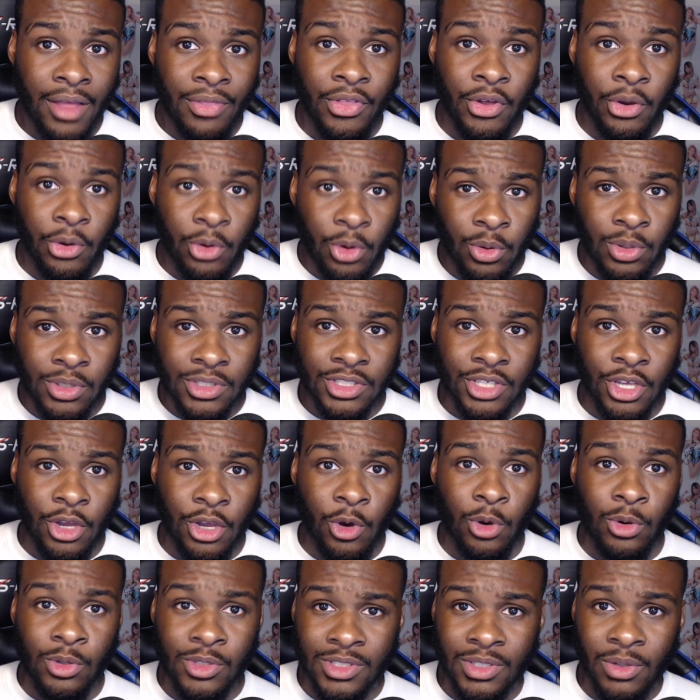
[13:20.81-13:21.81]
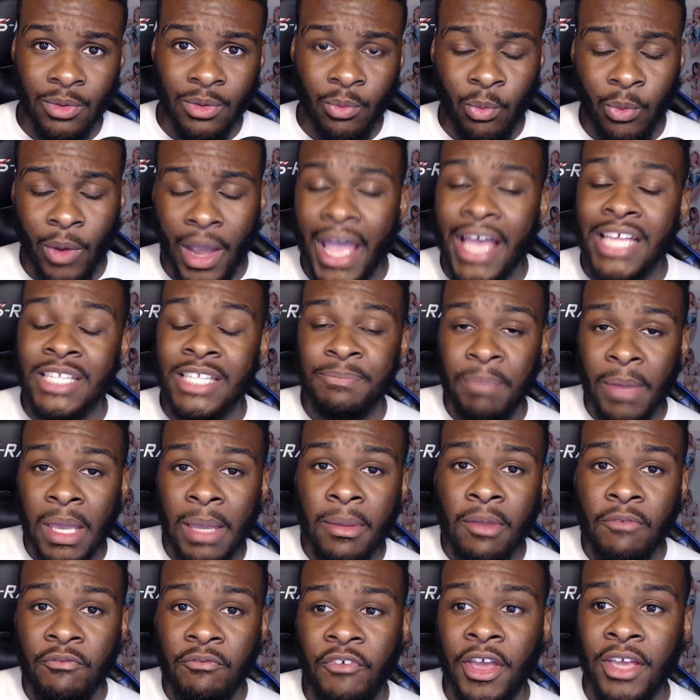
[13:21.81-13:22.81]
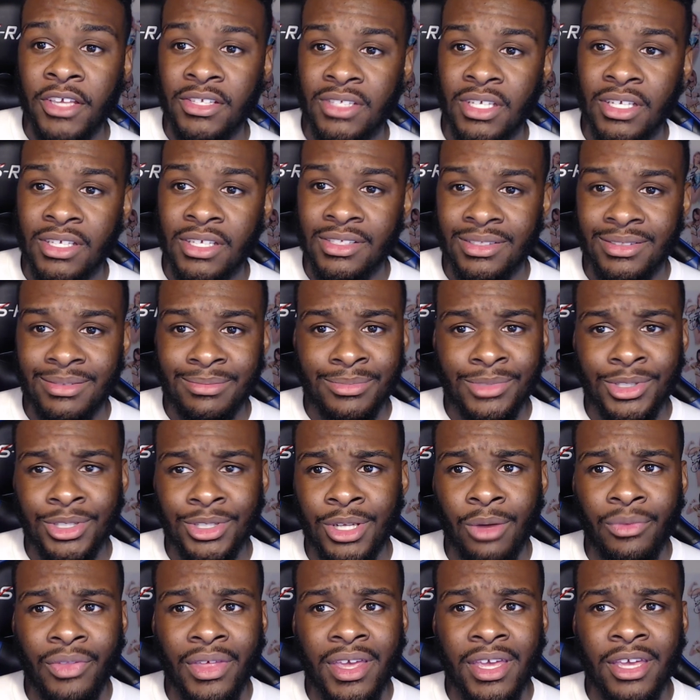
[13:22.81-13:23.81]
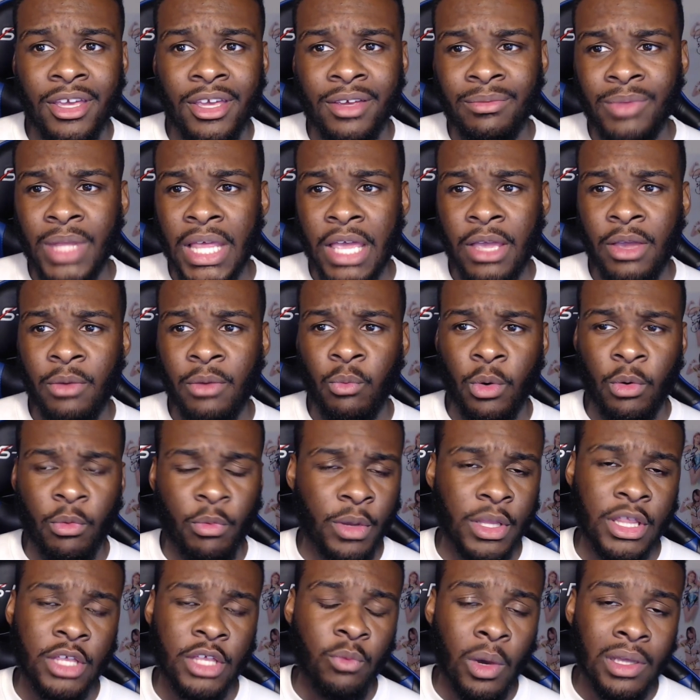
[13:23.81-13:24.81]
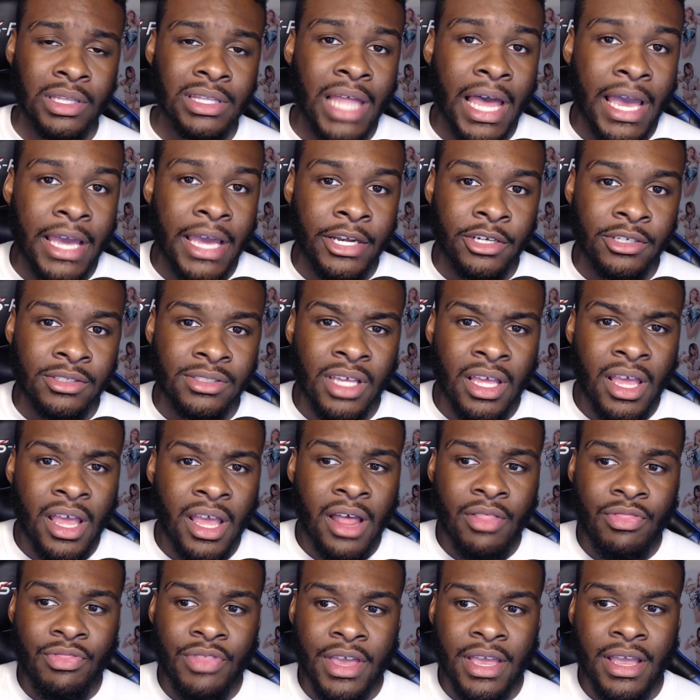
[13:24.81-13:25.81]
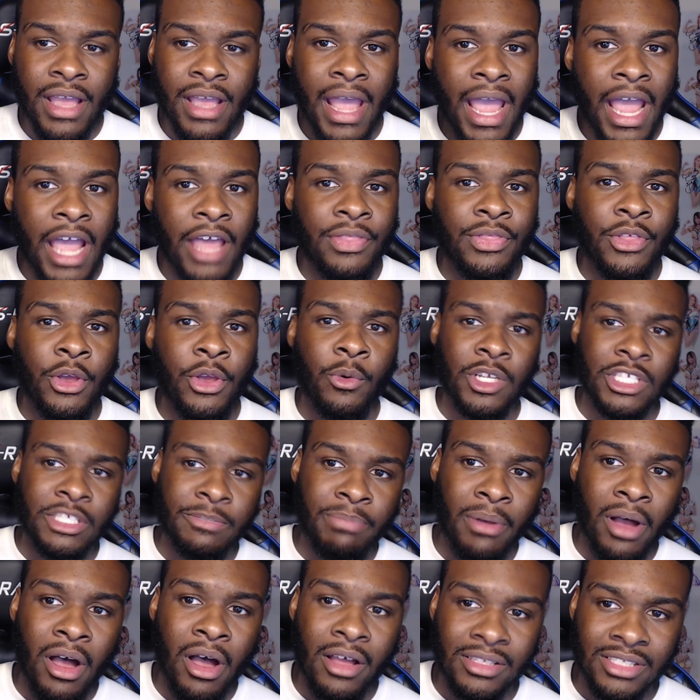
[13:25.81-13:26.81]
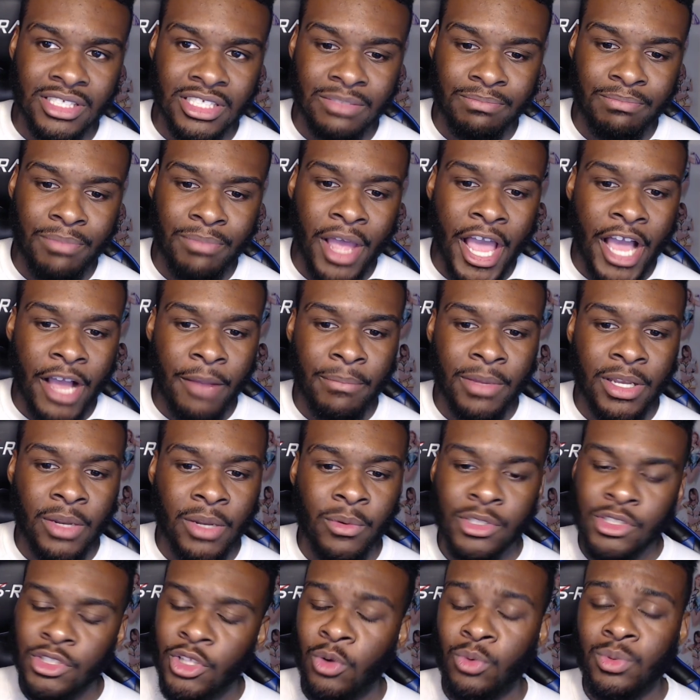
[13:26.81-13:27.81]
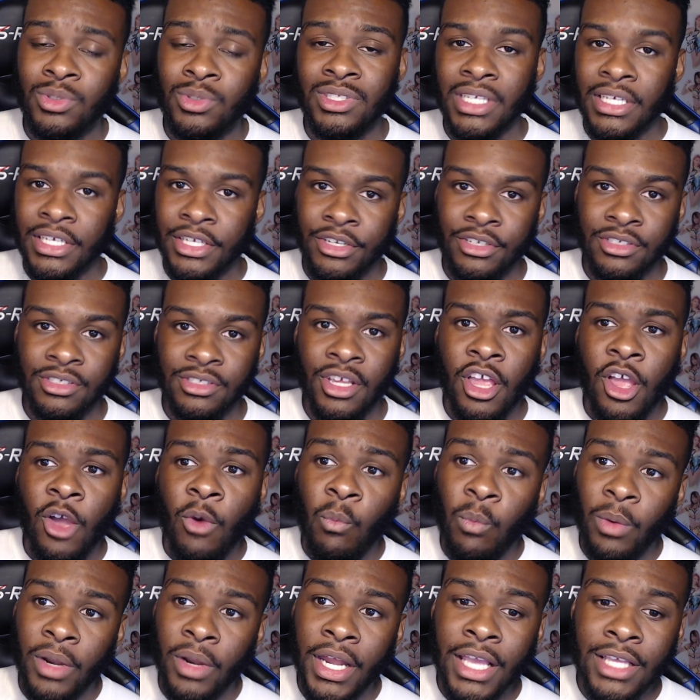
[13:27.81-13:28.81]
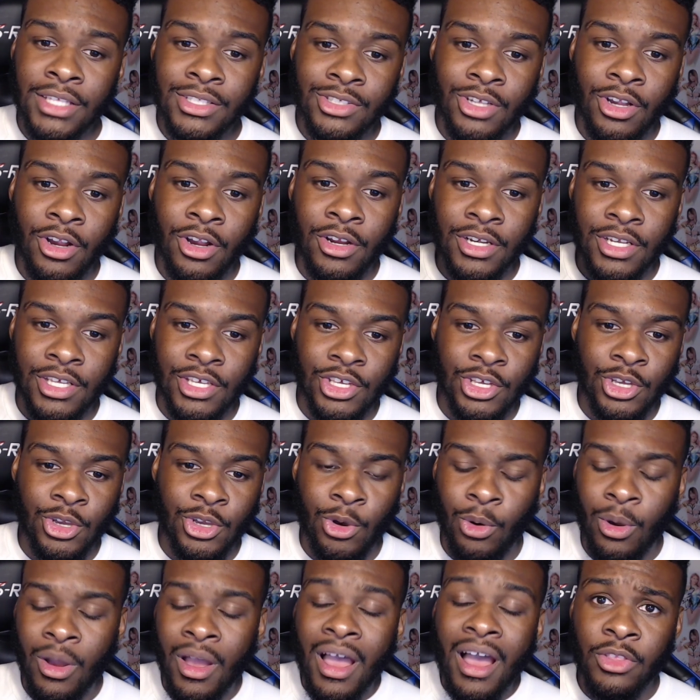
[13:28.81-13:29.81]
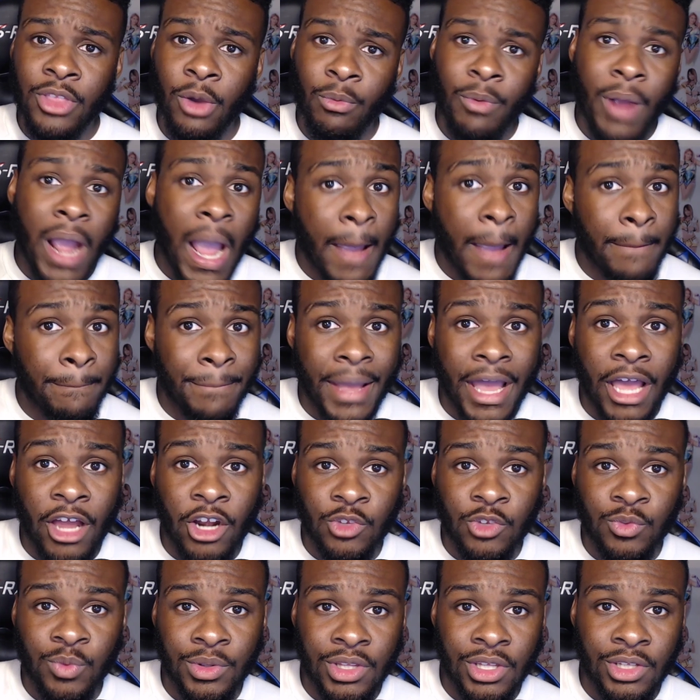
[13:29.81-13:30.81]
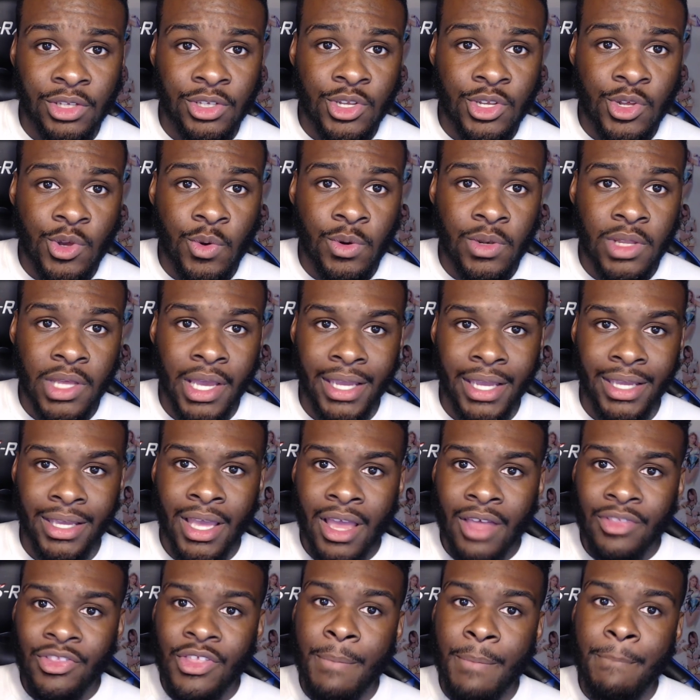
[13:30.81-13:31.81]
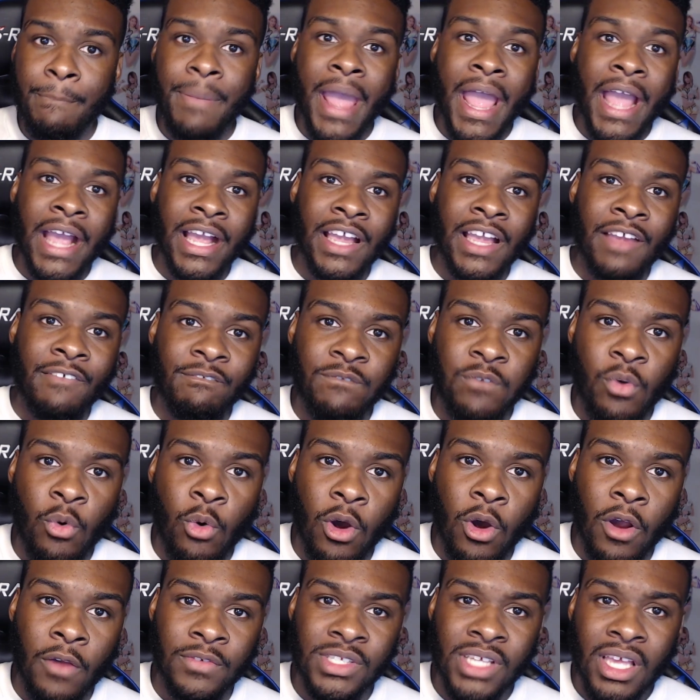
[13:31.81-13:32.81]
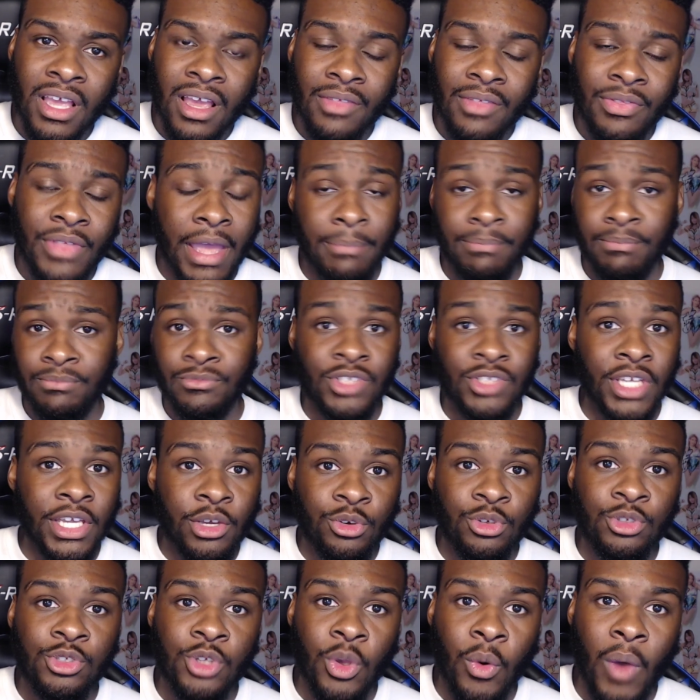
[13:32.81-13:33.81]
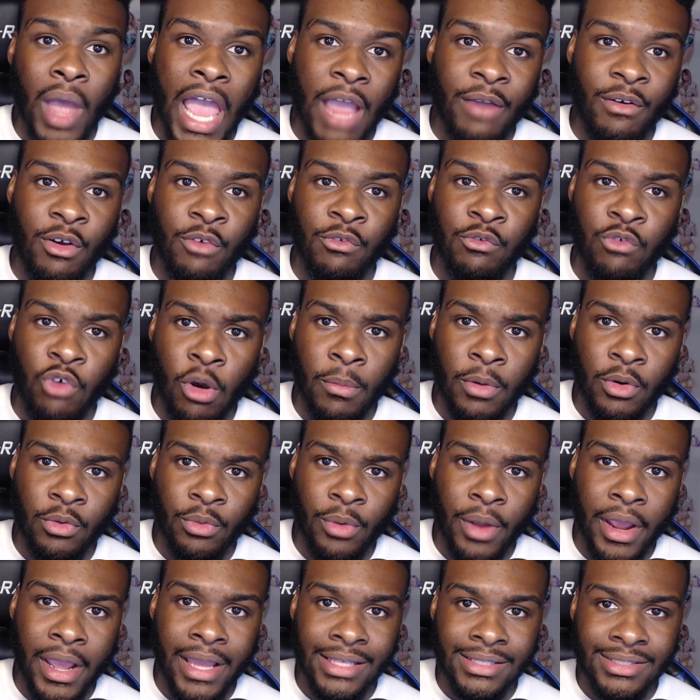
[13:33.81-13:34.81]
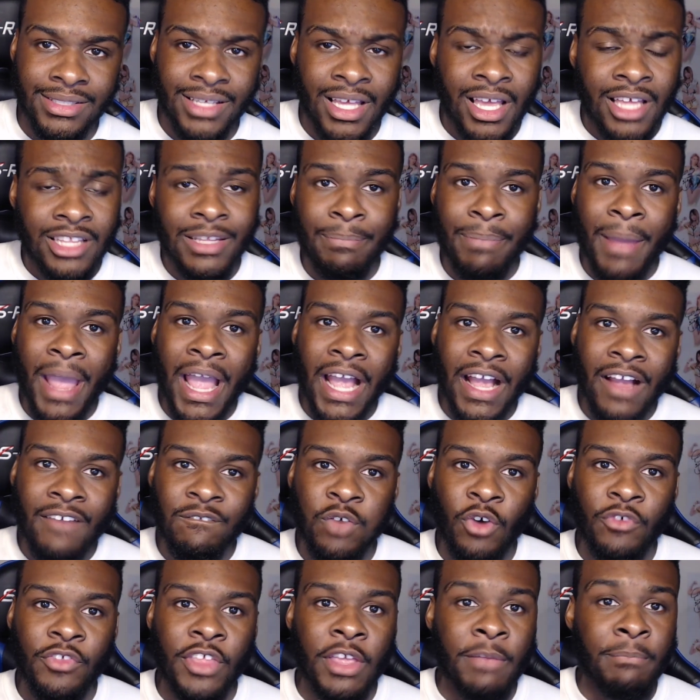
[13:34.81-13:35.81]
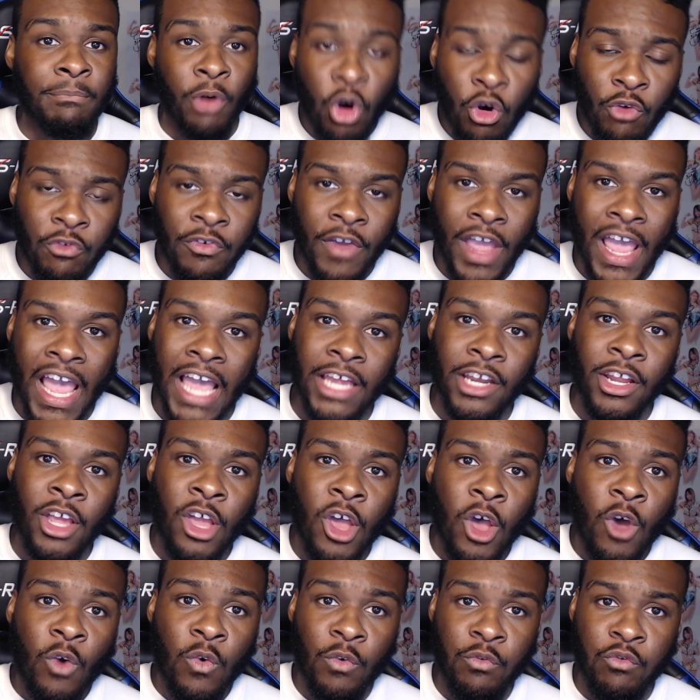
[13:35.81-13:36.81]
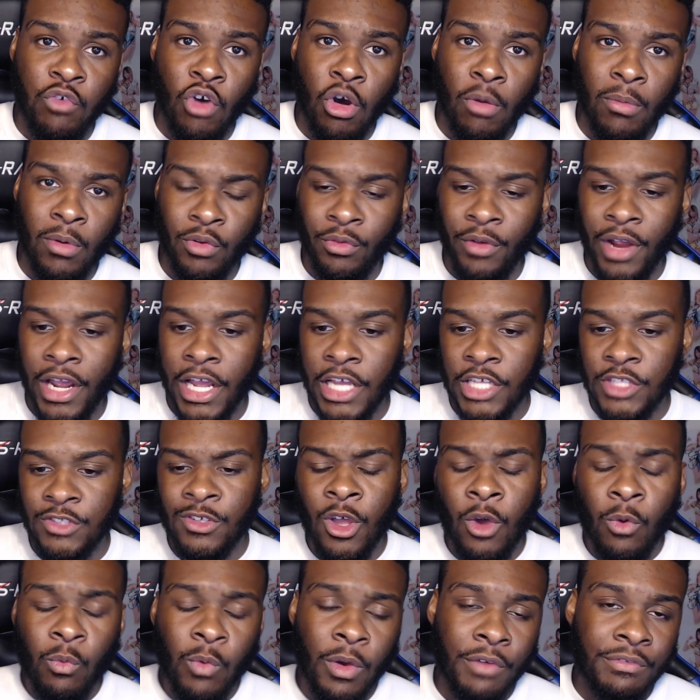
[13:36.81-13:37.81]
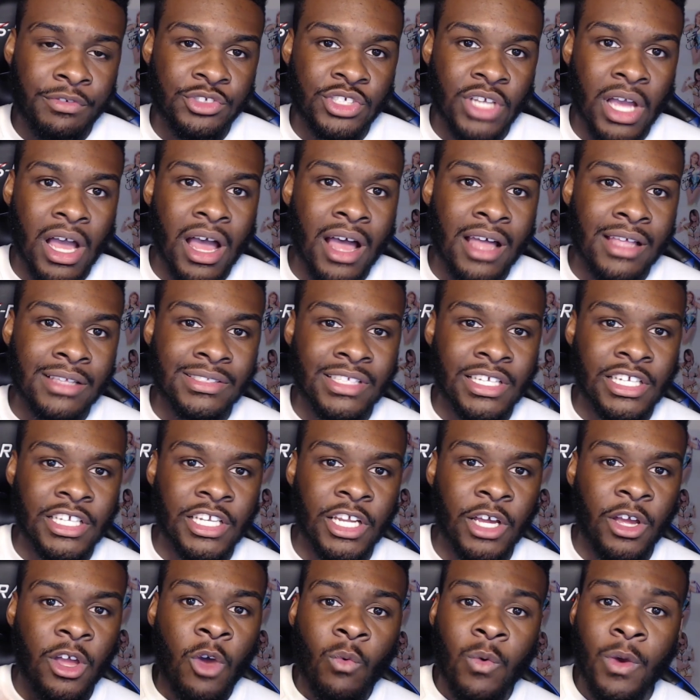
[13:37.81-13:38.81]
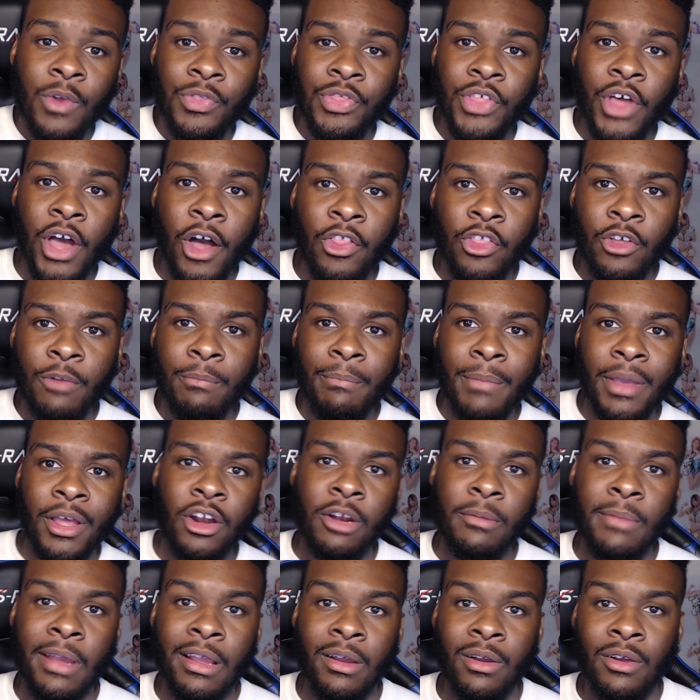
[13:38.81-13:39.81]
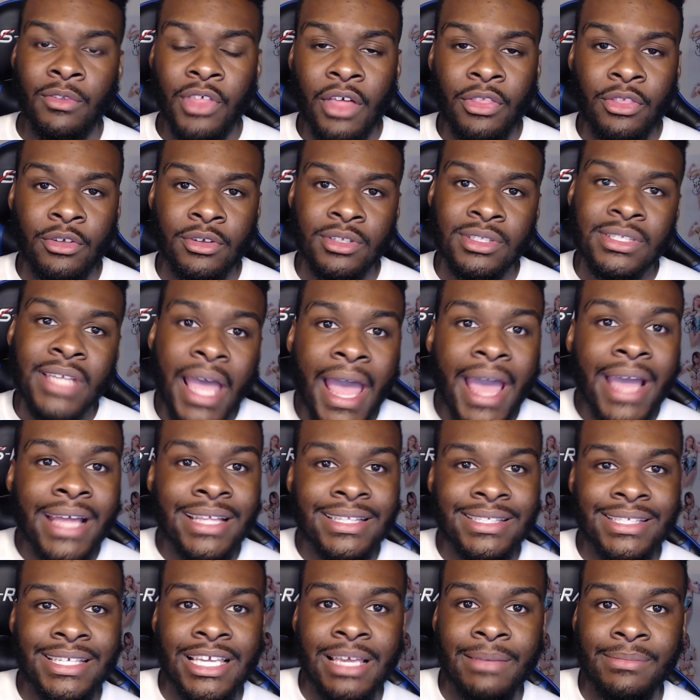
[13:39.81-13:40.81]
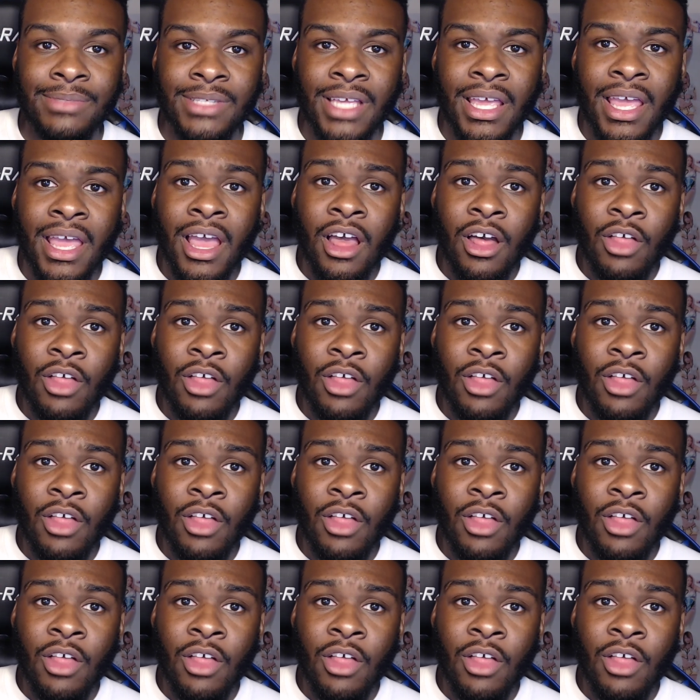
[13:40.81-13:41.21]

The Usos, as babyfaces, you know, they were really one-liners. They had their responses back, but it was no zingers. When they turned heel, the rap battles with the New Day, the back and forths that Jey Uso had with Roman Reigns, the back and forth they both had with Roman Reigns, with John Cena, with other men on mic, with other tag teams.